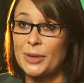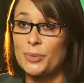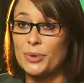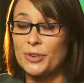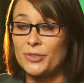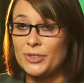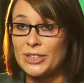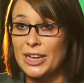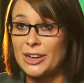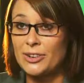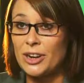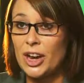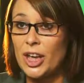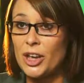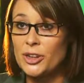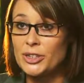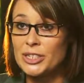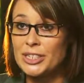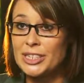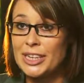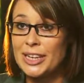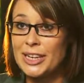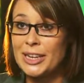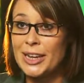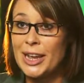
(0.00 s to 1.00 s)
and they would have
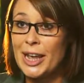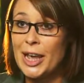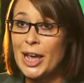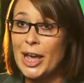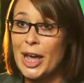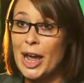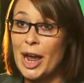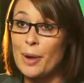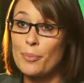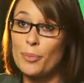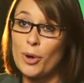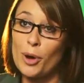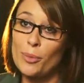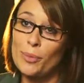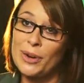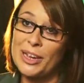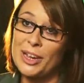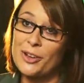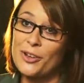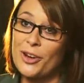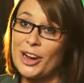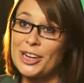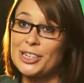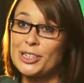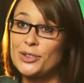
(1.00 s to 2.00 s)
downloaded it and probably
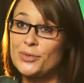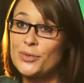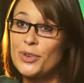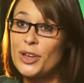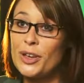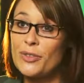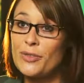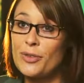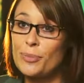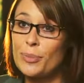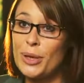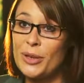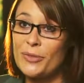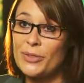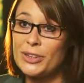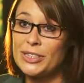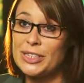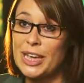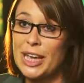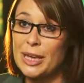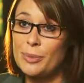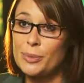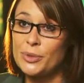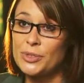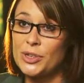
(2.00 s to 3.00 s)
created further pivot
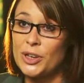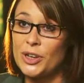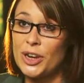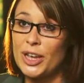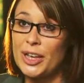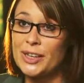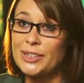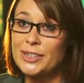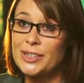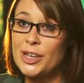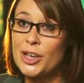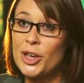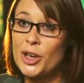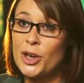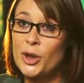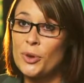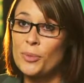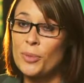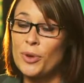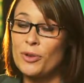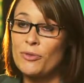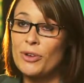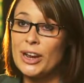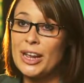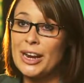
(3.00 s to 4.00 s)
tables on it.
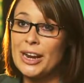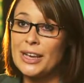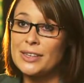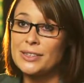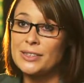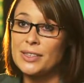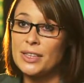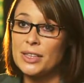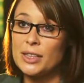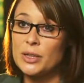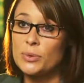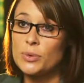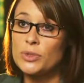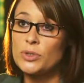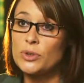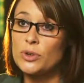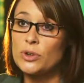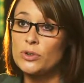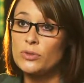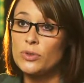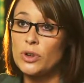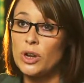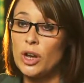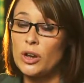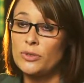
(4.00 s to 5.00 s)
We realised that there was an
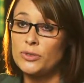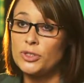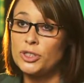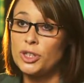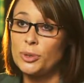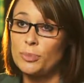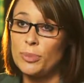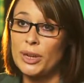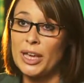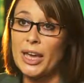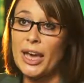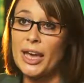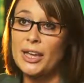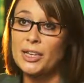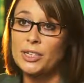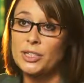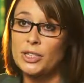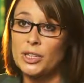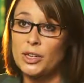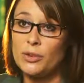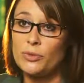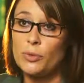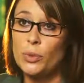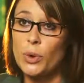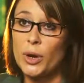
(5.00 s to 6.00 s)
awful lot of
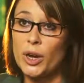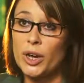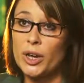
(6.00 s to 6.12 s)
duplication of